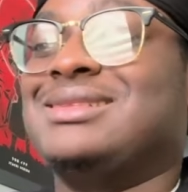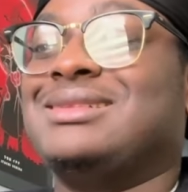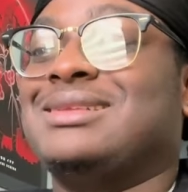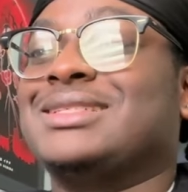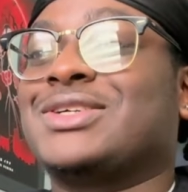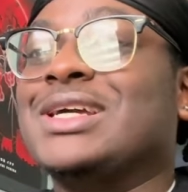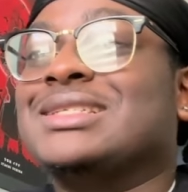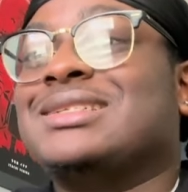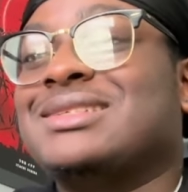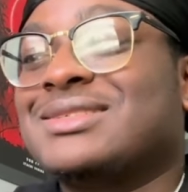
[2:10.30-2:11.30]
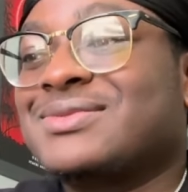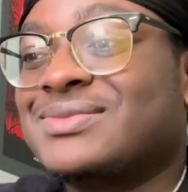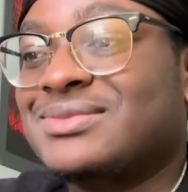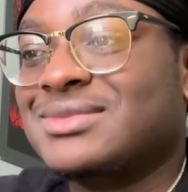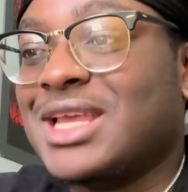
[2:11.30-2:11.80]
It's crazy.
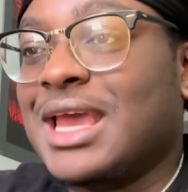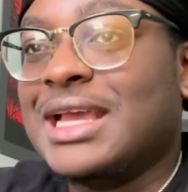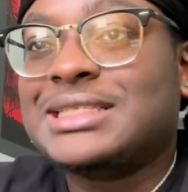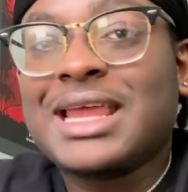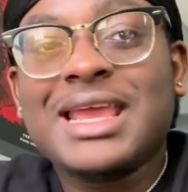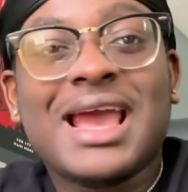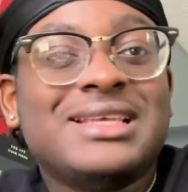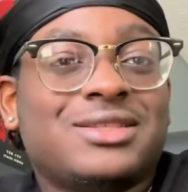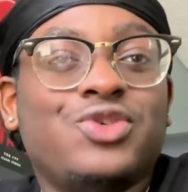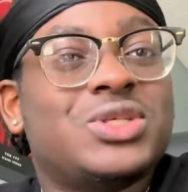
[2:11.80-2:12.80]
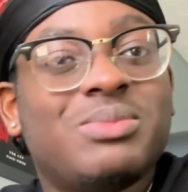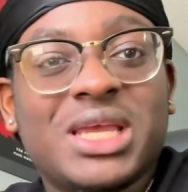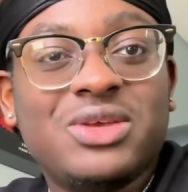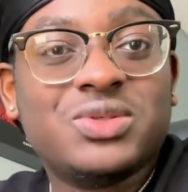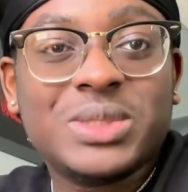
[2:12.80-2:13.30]
He said he hates losing, but
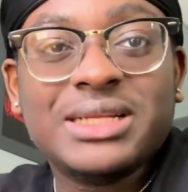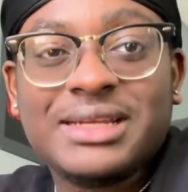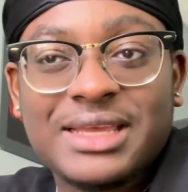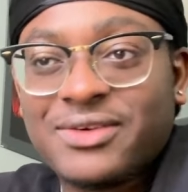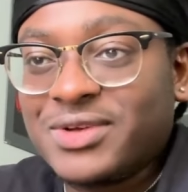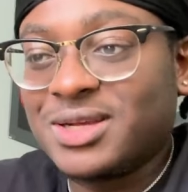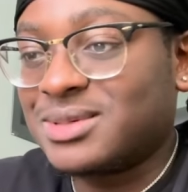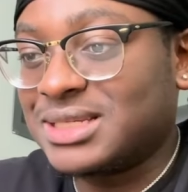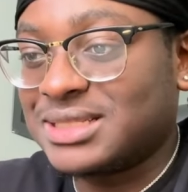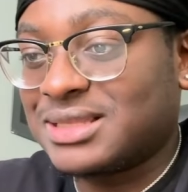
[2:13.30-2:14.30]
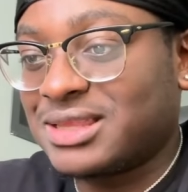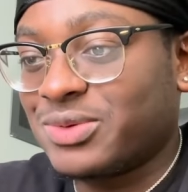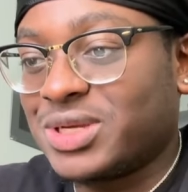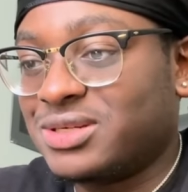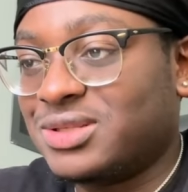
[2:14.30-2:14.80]
he was willing to give up because he thought they
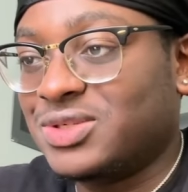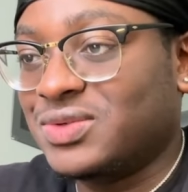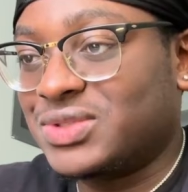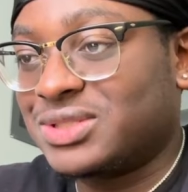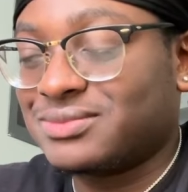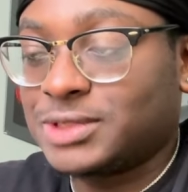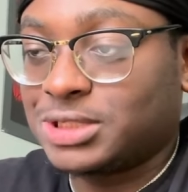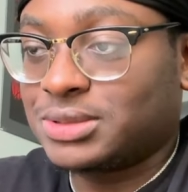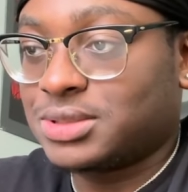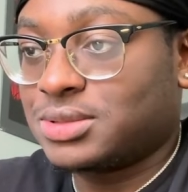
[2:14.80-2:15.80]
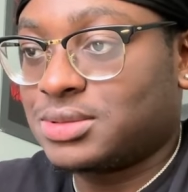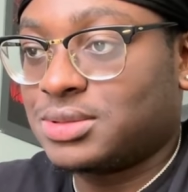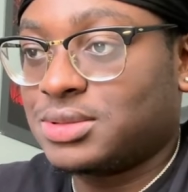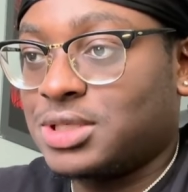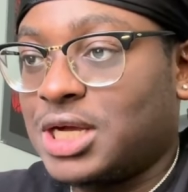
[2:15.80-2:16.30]
was gonna lose.
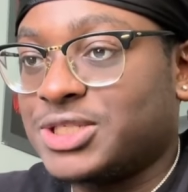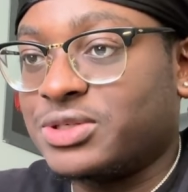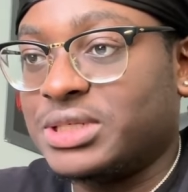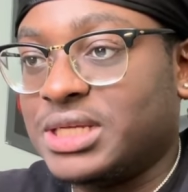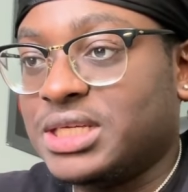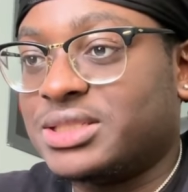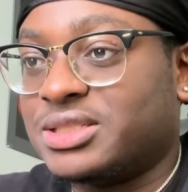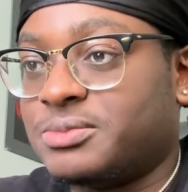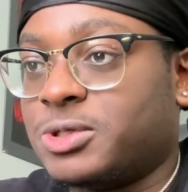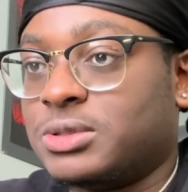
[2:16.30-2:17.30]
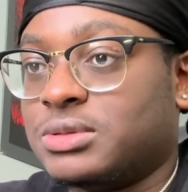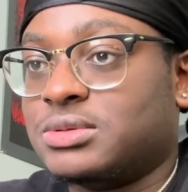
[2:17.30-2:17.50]
Contradiction, bro.